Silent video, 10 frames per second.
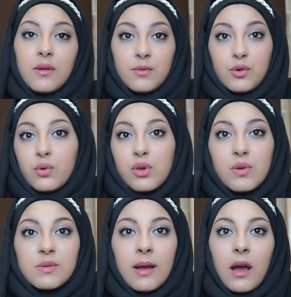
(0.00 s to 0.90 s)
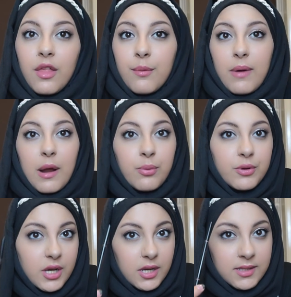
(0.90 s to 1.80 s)
or use my other brow
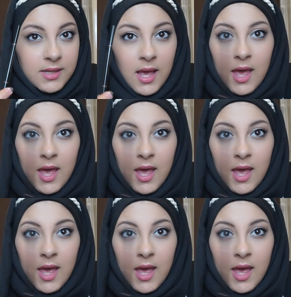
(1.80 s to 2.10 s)
products,